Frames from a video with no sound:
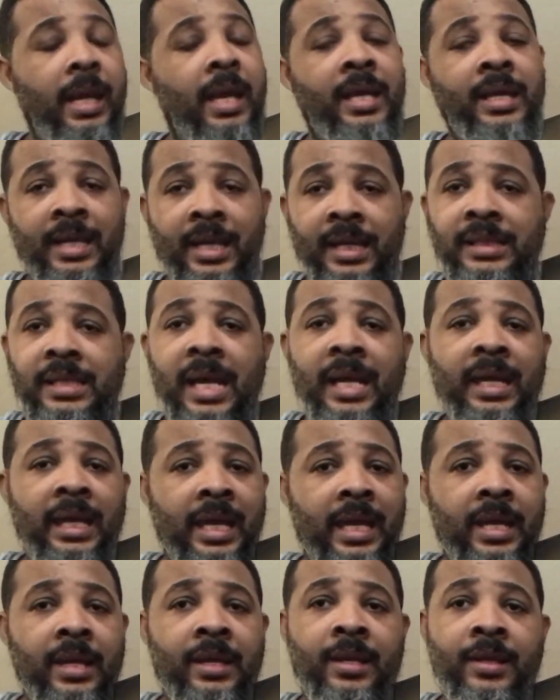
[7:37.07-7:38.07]
and yes, I
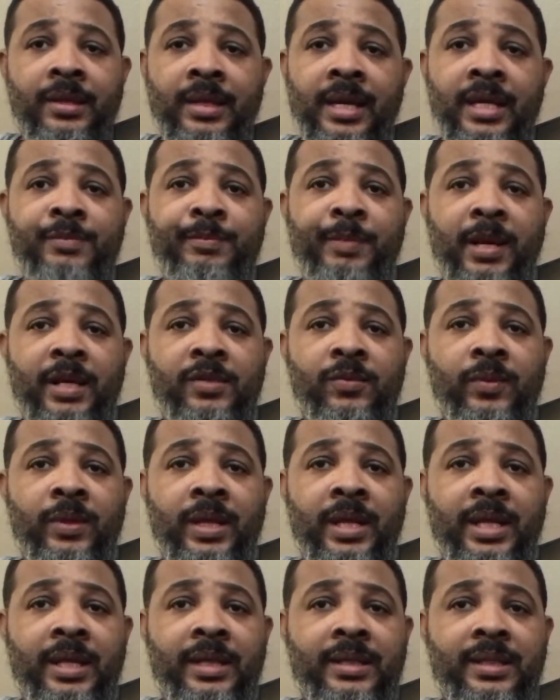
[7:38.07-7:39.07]
can get another Xbox
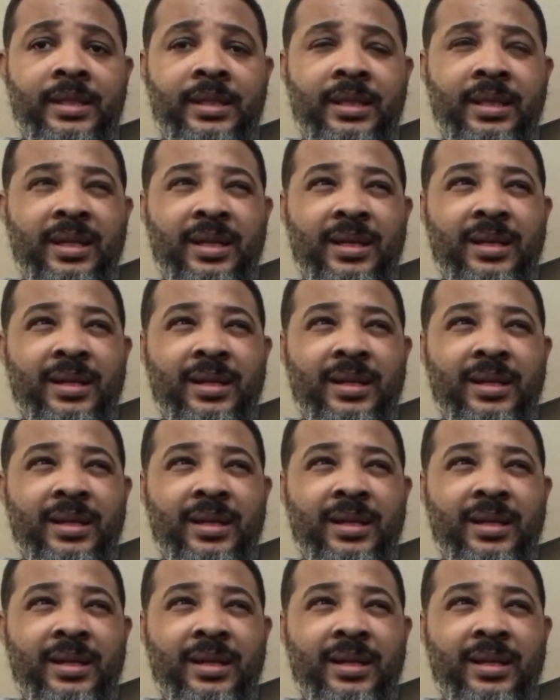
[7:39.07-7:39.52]
One X,